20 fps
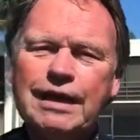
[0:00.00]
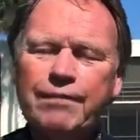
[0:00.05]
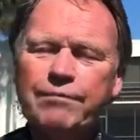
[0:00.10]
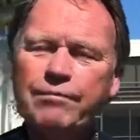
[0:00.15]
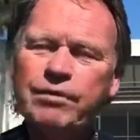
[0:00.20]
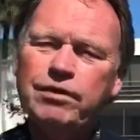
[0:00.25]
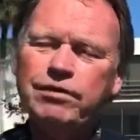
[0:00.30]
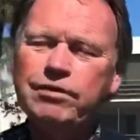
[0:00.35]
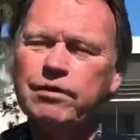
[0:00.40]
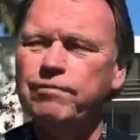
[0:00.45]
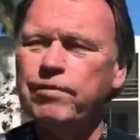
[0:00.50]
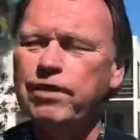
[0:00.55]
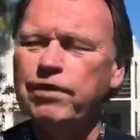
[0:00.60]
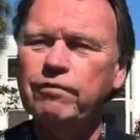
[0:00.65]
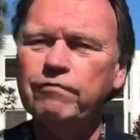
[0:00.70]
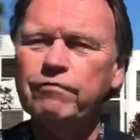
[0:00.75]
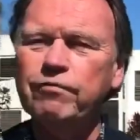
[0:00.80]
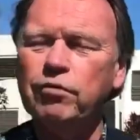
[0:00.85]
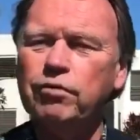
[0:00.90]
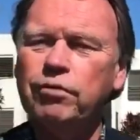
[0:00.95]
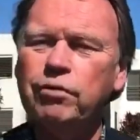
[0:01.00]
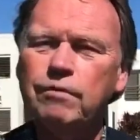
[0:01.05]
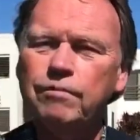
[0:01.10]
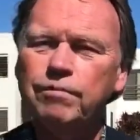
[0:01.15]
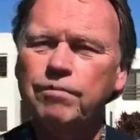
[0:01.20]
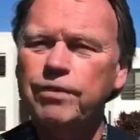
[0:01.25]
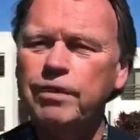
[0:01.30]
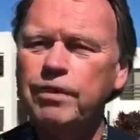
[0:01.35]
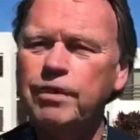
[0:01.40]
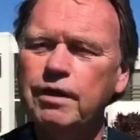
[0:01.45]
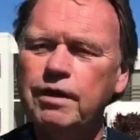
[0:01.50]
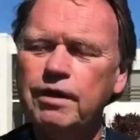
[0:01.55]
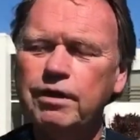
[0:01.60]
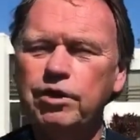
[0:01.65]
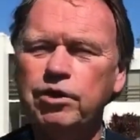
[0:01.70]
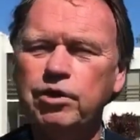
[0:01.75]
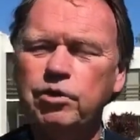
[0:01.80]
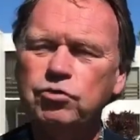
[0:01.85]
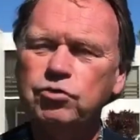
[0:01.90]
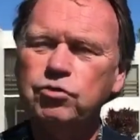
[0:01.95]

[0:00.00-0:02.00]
I'm an independent voter. In the year